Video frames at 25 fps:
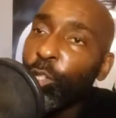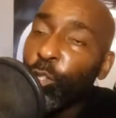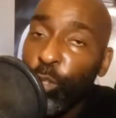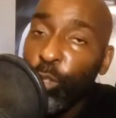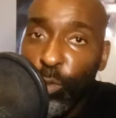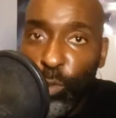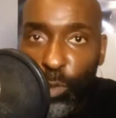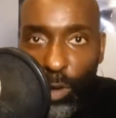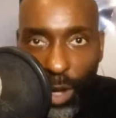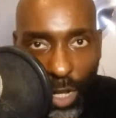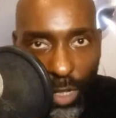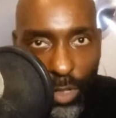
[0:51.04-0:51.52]

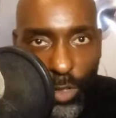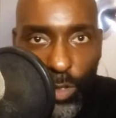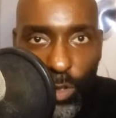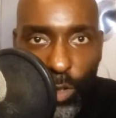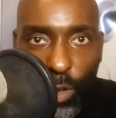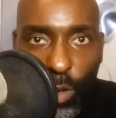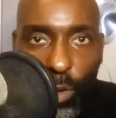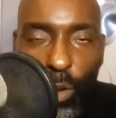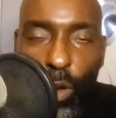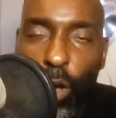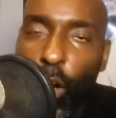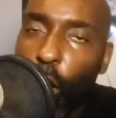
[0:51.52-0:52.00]

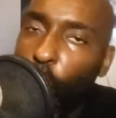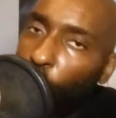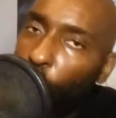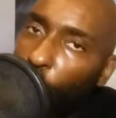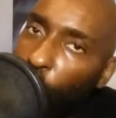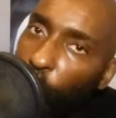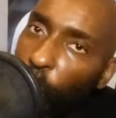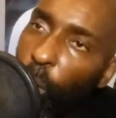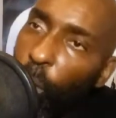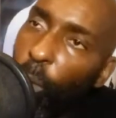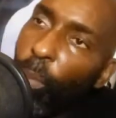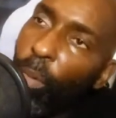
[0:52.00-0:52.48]
Toronto,
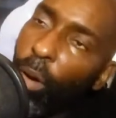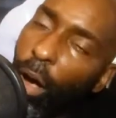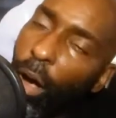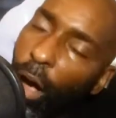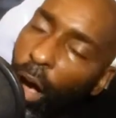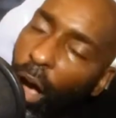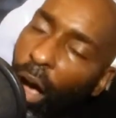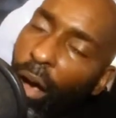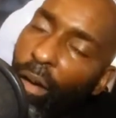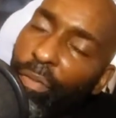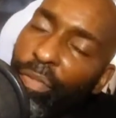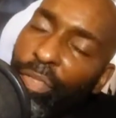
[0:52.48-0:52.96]
home
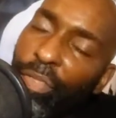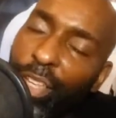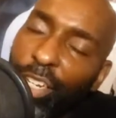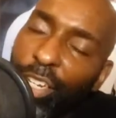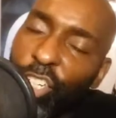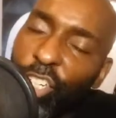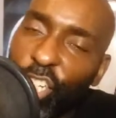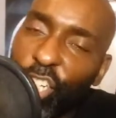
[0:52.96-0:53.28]
of the